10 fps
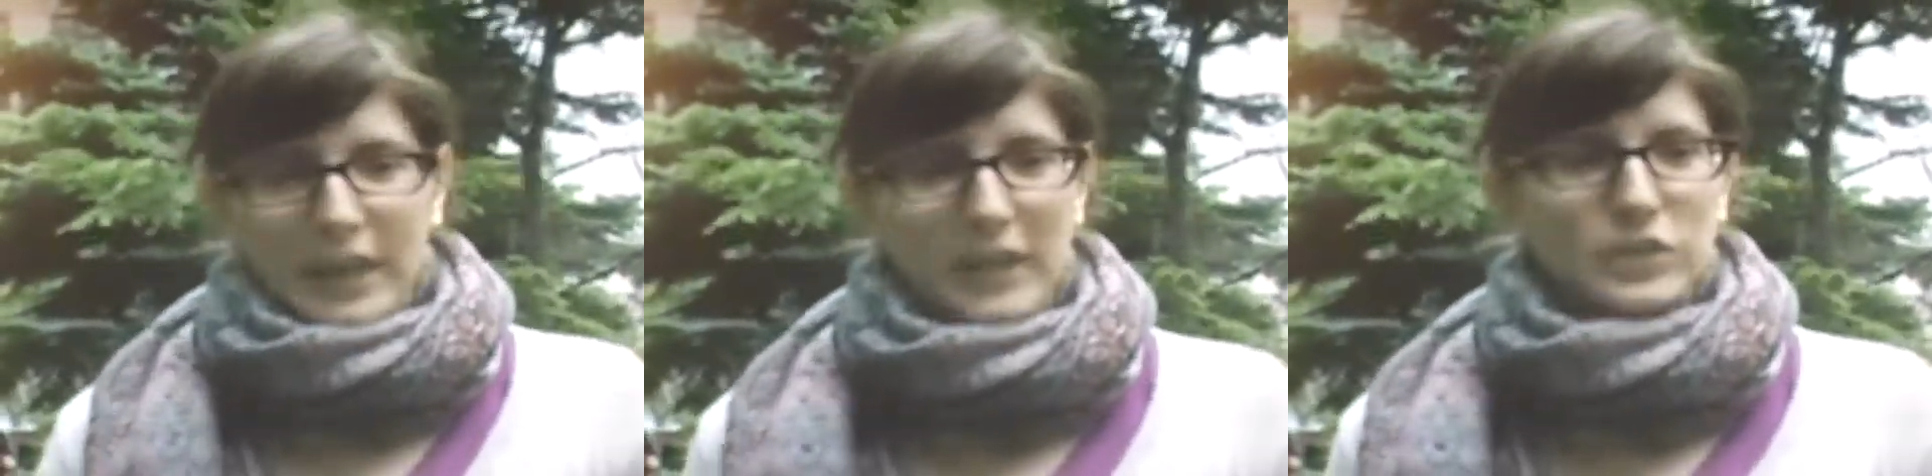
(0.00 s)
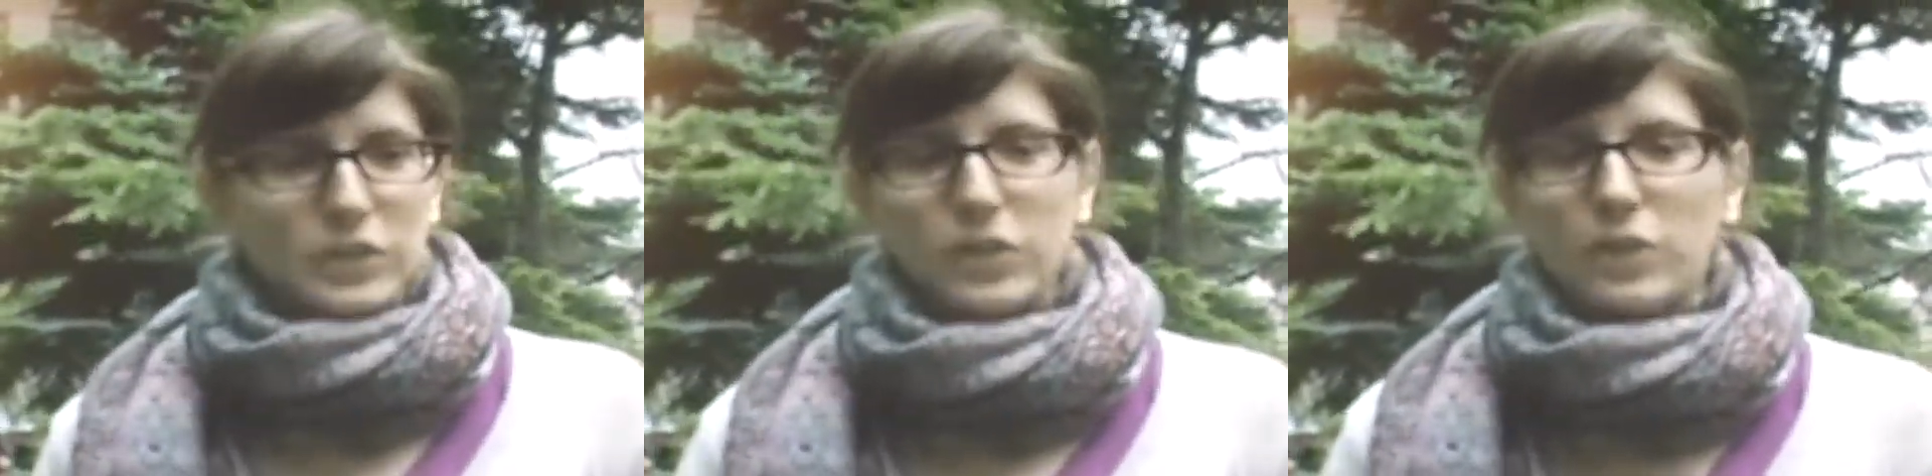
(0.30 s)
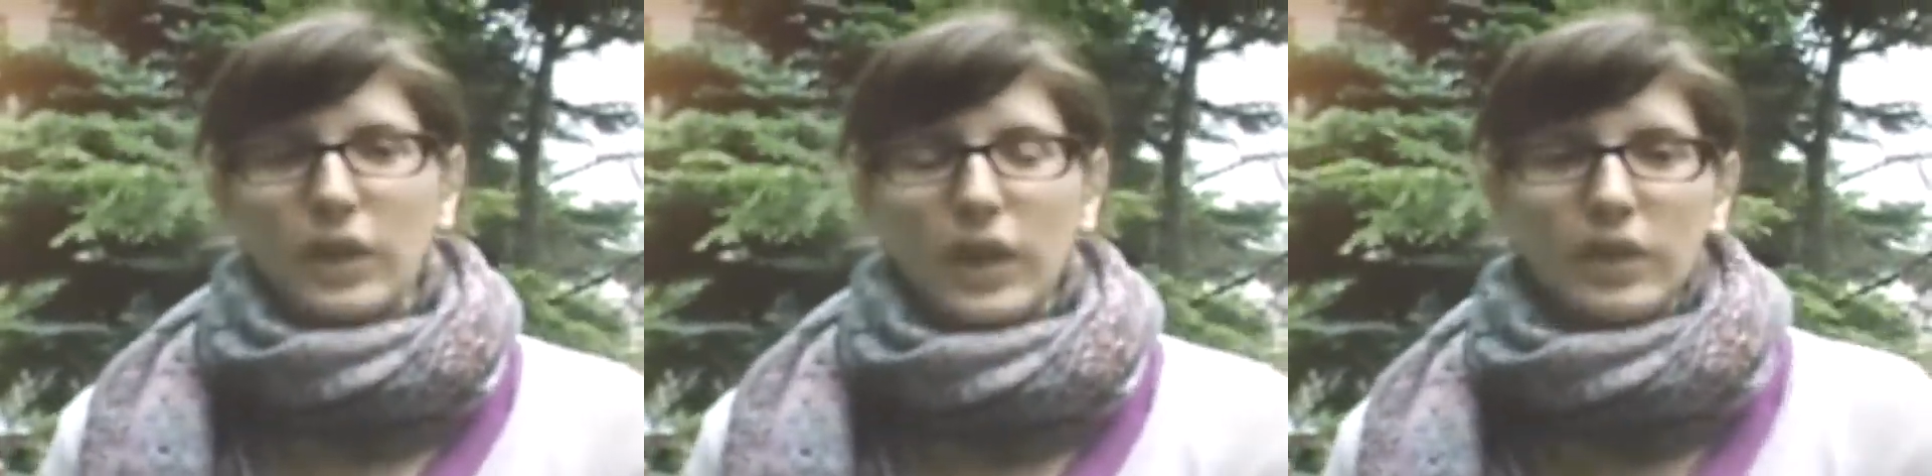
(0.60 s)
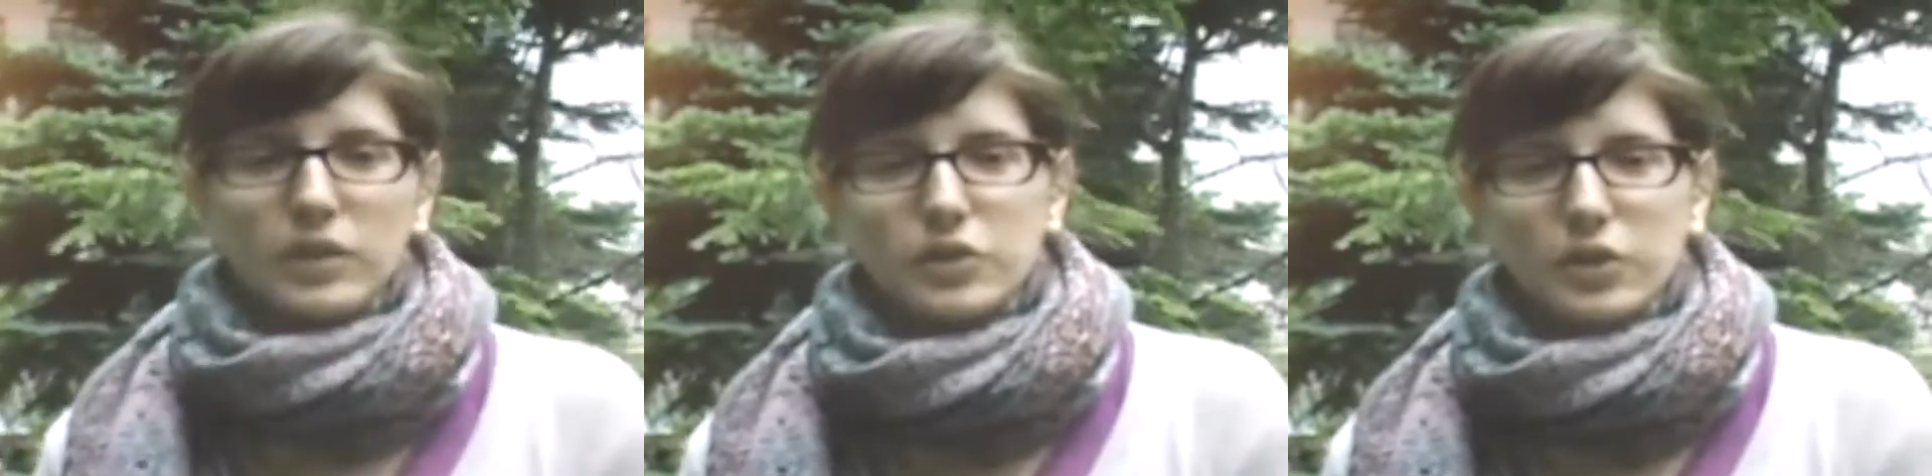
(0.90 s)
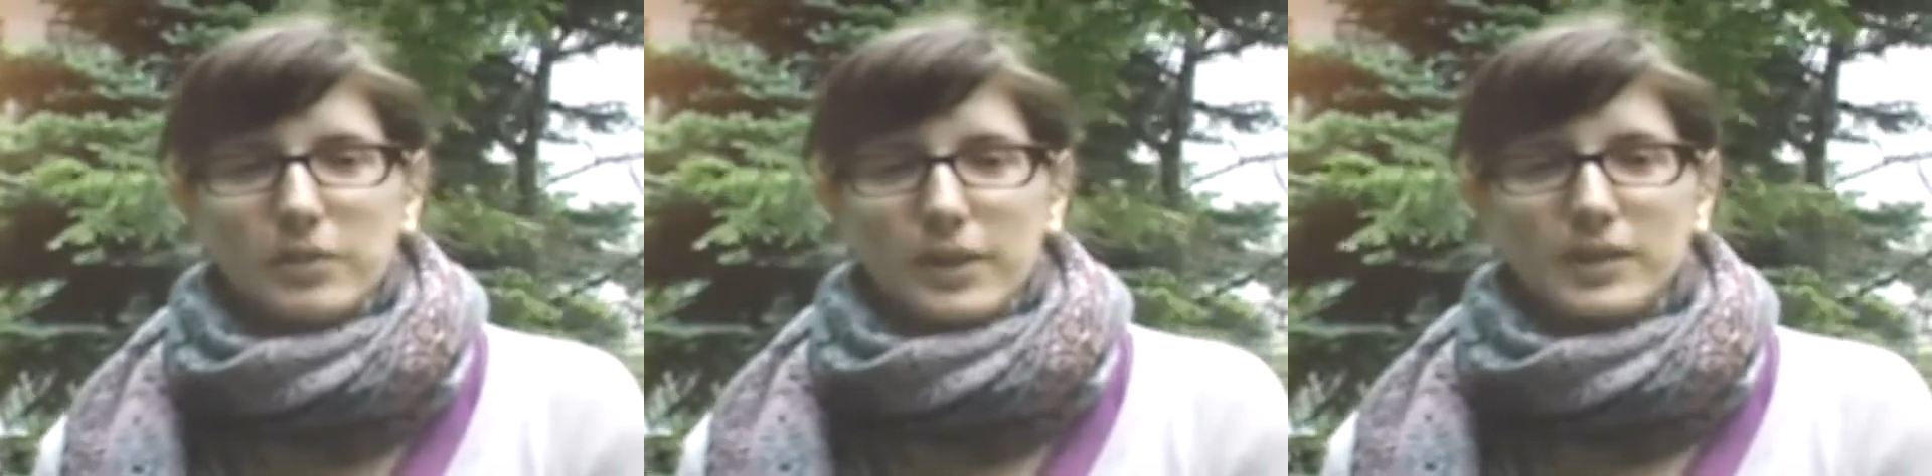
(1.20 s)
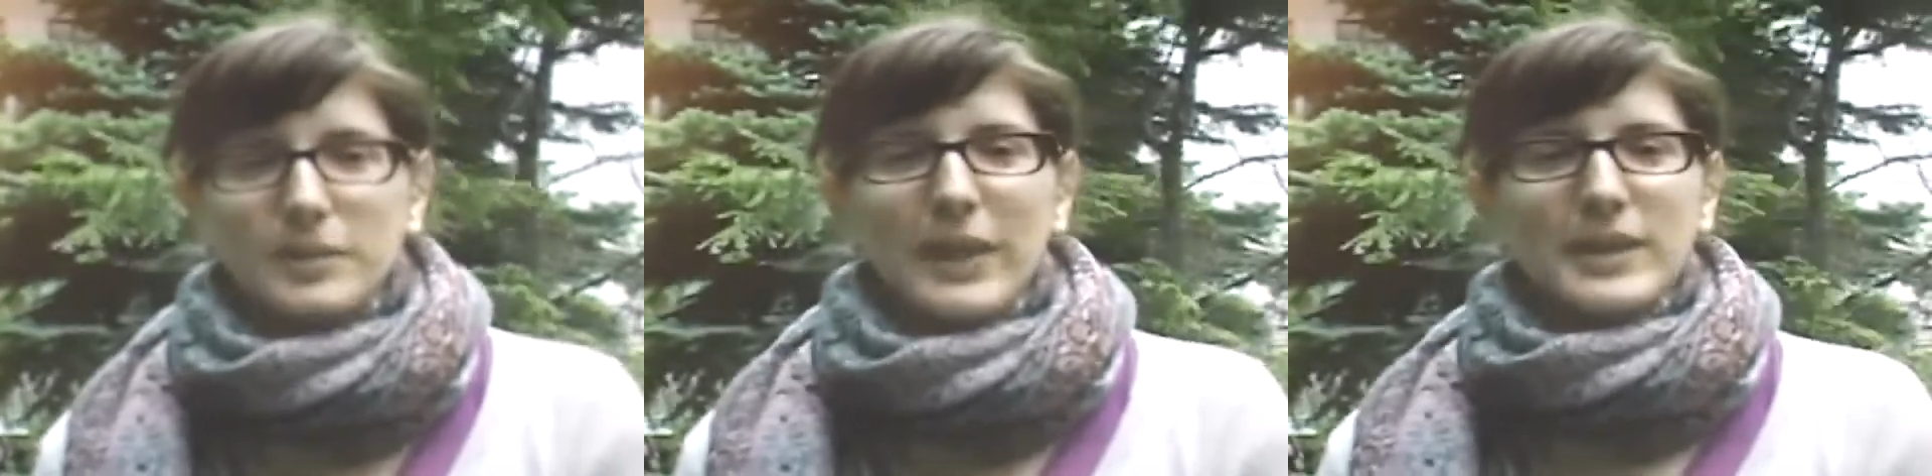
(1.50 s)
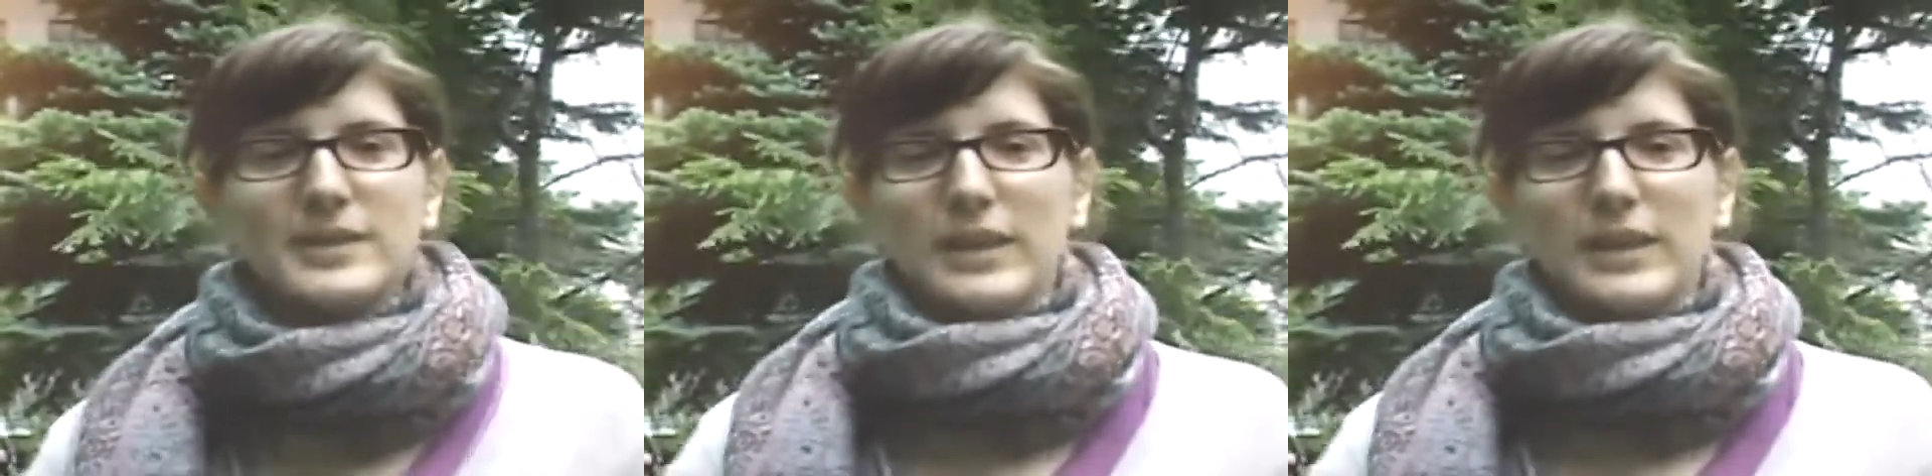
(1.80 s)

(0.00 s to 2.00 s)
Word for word: into a true community space